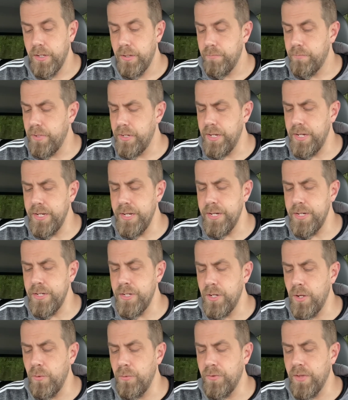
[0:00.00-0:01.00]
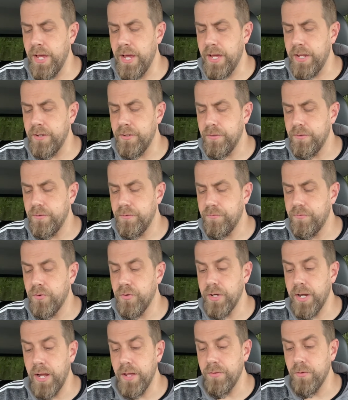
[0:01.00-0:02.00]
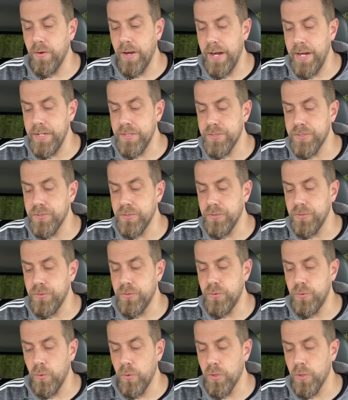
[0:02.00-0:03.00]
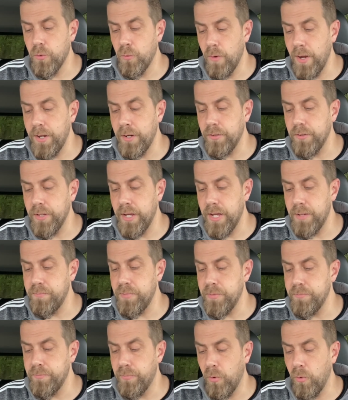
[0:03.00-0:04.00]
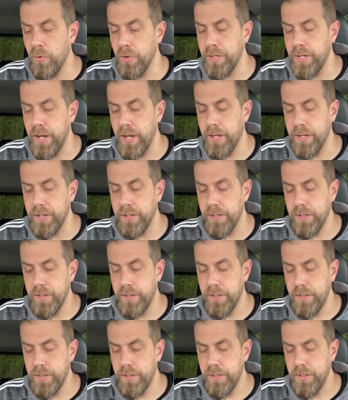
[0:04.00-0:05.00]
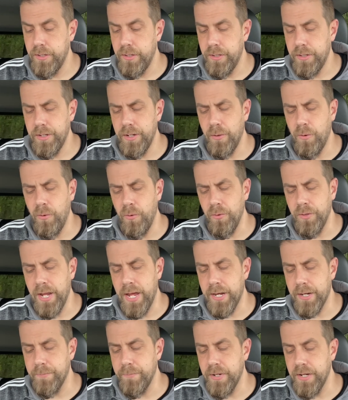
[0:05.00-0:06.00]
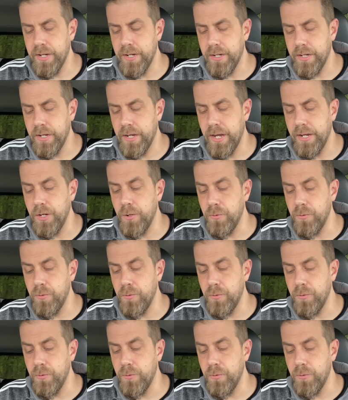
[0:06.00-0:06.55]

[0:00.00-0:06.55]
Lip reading: but he didn't know that, for neither Hansel nor Gretel had been born yet. Now hold on a minute. I know